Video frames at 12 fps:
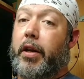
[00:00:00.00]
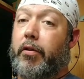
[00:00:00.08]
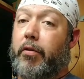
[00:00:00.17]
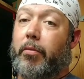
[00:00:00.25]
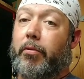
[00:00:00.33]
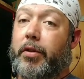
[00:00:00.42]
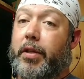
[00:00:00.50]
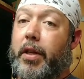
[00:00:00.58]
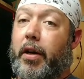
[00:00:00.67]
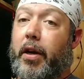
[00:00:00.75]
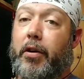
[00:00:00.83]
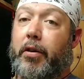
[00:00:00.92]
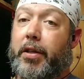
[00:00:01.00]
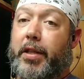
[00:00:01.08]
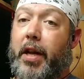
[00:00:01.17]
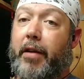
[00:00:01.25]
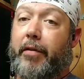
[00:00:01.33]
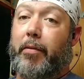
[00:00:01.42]
a
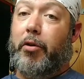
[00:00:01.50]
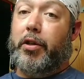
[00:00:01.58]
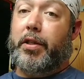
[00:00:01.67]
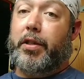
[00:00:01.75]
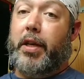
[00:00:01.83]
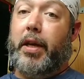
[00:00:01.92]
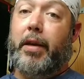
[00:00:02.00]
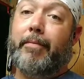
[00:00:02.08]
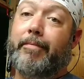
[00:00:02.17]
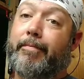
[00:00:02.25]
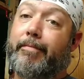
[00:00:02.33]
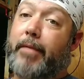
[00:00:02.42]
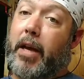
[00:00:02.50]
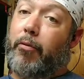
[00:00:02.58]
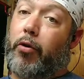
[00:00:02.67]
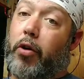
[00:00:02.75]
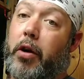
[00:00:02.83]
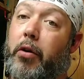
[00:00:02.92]
state of emergency,
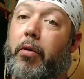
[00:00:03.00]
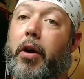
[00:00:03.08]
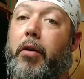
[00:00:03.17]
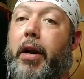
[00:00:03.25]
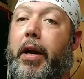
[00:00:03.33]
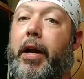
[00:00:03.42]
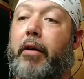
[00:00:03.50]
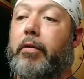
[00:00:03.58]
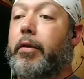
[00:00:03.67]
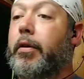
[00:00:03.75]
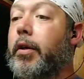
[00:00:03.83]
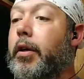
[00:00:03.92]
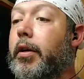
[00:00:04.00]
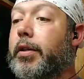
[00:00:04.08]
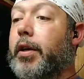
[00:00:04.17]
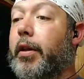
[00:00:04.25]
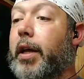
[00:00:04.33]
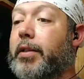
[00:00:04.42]
and we're under one right now.
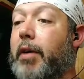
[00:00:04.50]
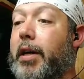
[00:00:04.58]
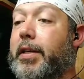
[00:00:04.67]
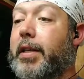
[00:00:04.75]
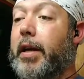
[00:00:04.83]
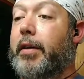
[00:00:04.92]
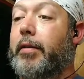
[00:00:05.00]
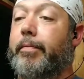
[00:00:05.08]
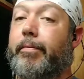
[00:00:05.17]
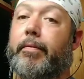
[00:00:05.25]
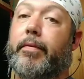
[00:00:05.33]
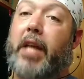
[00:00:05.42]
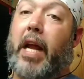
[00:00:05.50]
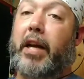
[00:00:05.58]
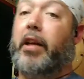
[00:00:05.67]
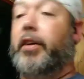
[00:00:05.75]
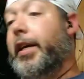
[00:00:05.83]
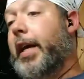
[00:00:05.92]
So that's why I said
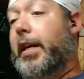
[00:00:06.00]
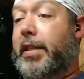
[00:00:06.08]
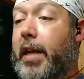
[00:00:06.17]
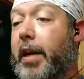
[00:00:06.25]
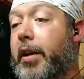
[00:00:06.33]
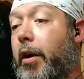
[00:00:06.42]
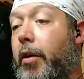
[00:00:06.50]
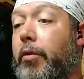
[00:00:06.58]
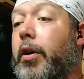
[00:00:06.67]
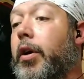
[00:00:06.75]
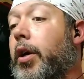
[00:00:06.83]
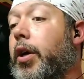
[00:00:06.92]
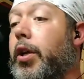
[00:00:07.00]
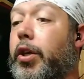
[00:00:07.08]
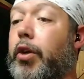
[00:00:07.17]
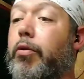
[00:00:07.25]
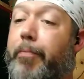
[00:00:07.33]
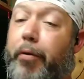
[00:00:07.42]
technically yes and no.
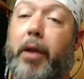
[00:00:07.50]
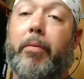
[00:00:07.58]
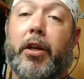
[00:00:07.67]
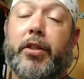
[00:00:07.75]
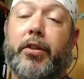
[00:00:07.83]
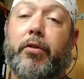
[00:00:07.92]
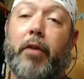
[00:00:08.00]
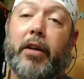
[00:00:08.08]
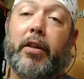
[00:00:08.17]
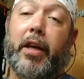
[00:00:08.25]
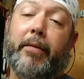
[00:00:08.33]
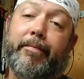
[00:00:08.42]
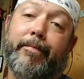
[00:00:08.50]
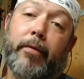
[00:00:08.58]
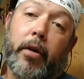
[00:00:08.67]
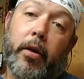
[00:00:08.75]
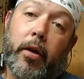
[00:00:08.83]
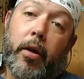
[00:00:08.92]
You were pretty much correctly,
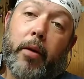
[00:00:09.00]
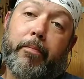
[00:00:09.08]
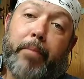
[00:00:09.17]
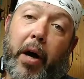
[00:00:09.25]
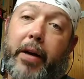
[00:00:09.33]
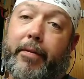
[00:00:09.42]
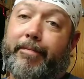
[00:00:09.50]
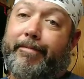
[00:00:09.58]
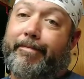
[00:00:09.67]
but